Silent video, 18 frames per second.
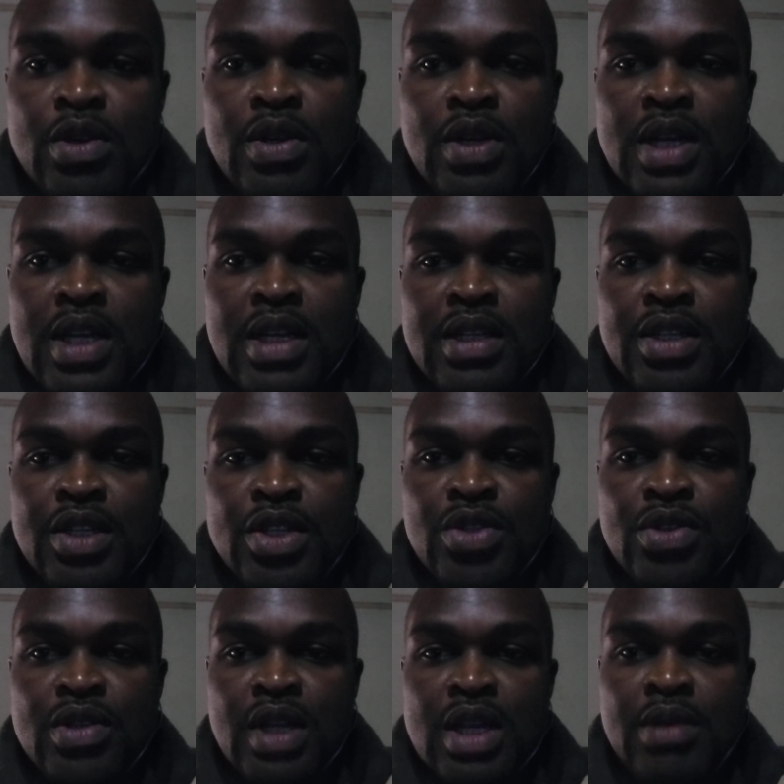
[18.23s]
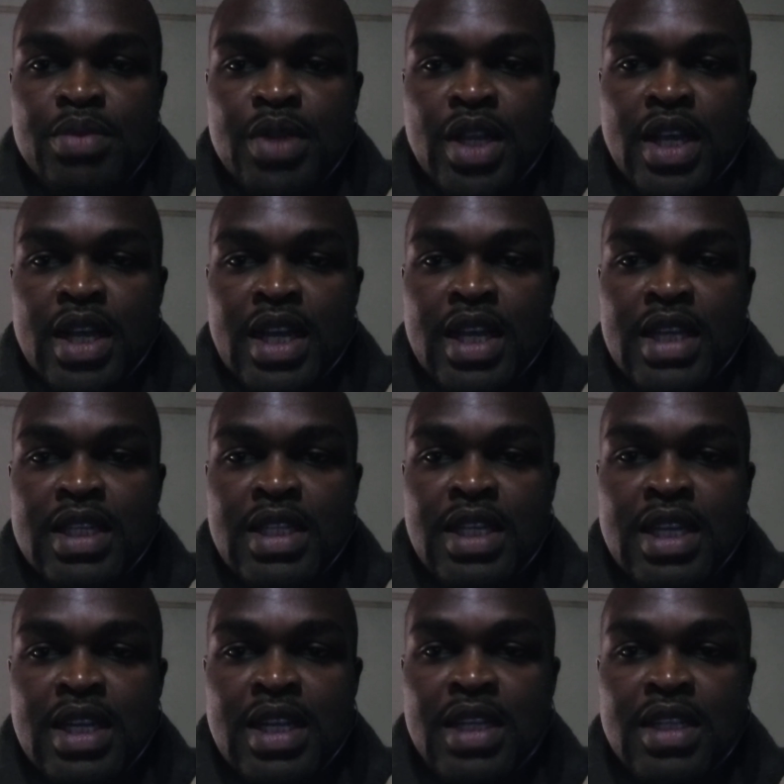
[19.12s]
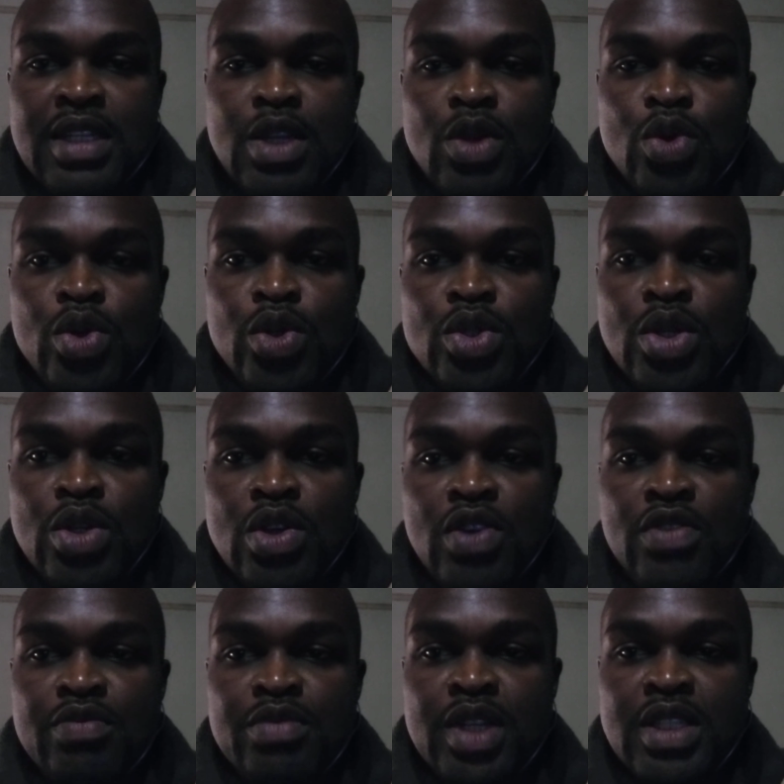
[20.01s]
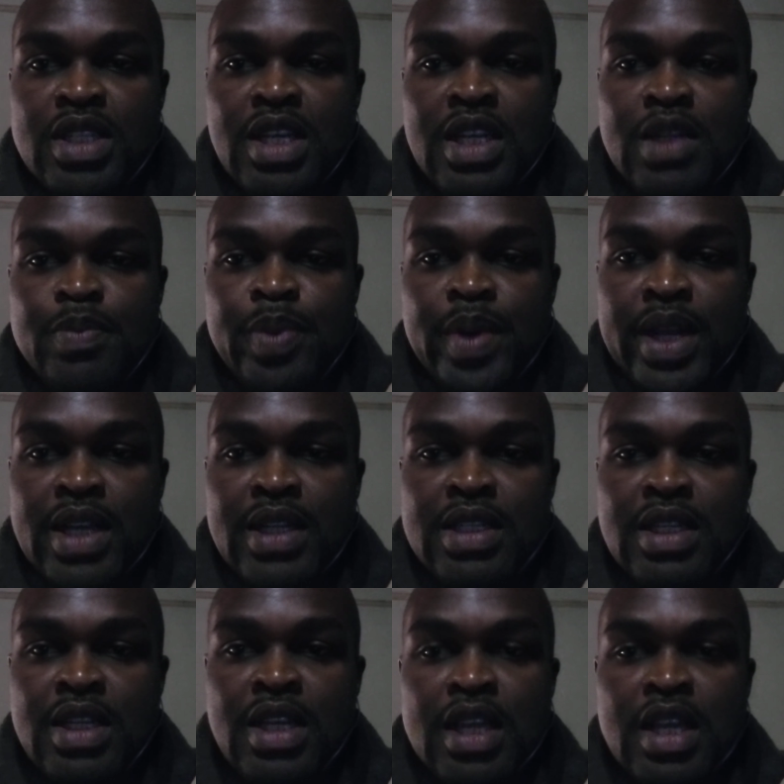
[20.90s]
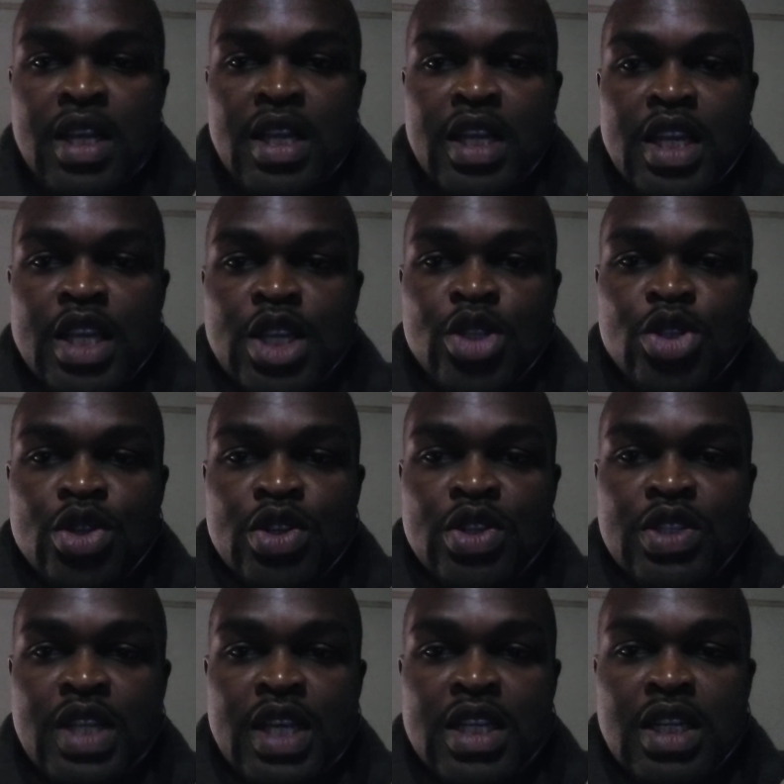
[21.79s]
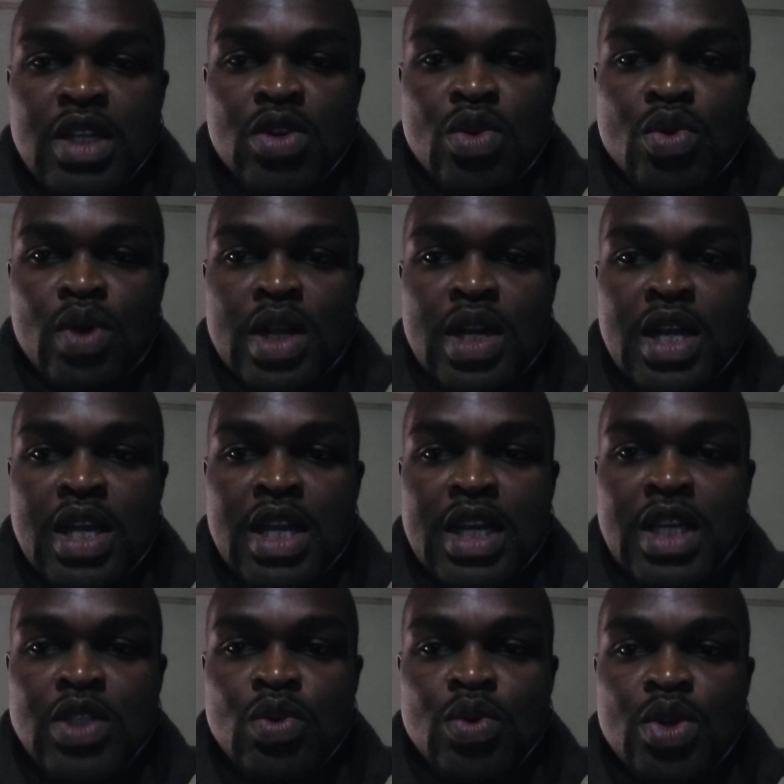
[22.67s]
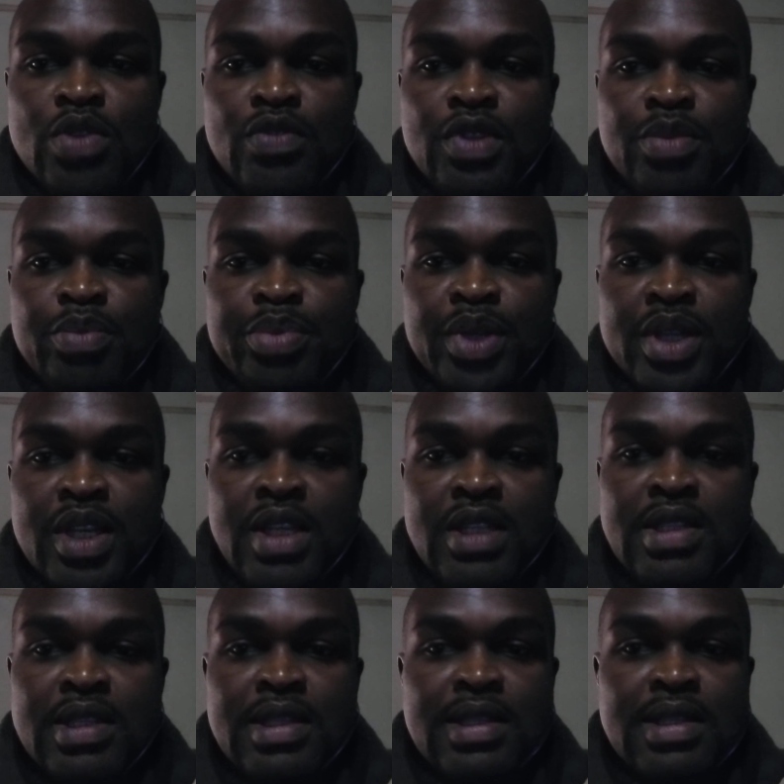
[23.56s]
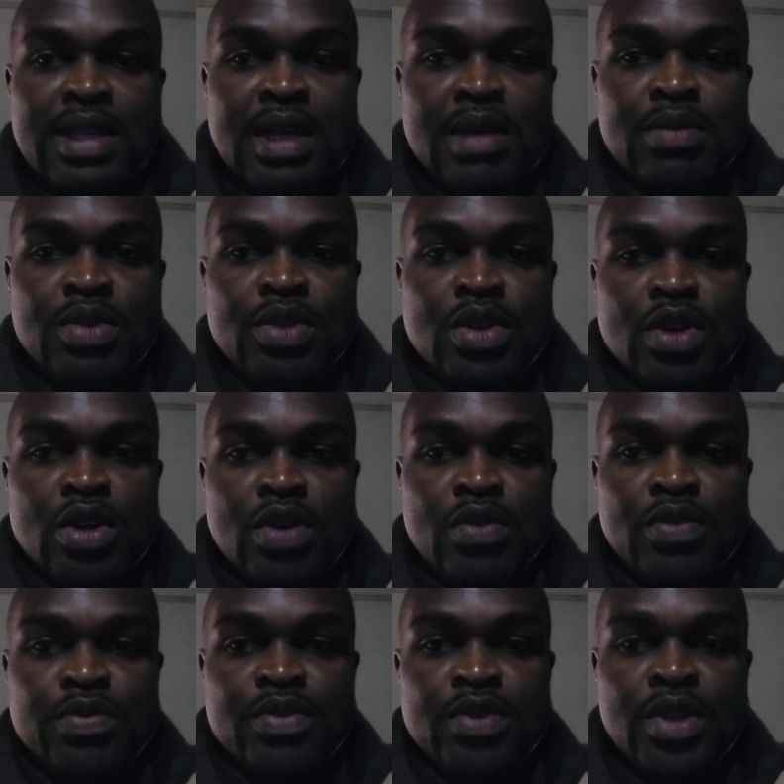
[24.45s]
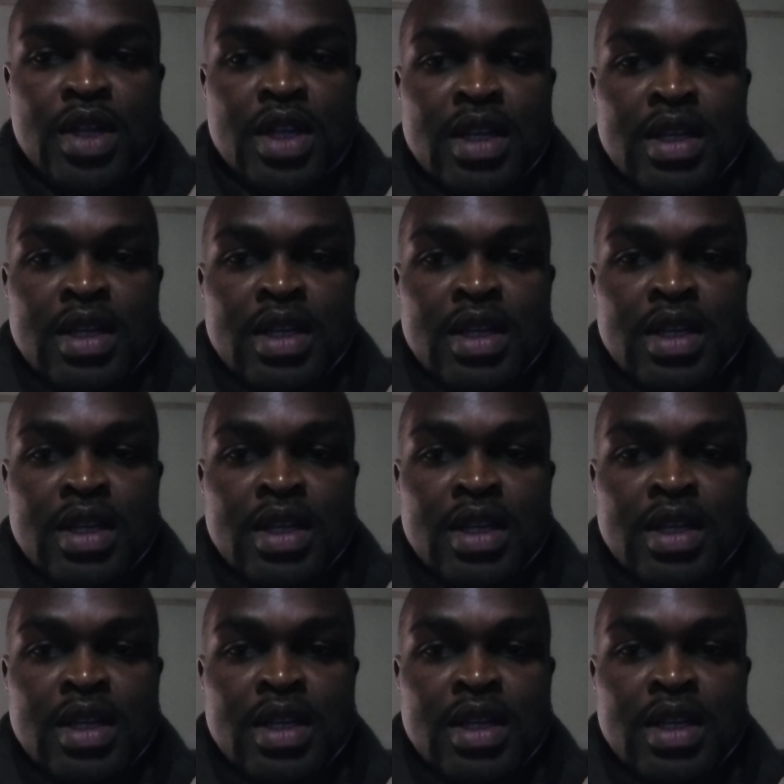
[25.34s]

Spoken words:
Onan described the idea that the Hutu government had planned a genocide in Rwanda as one of the biggest scams of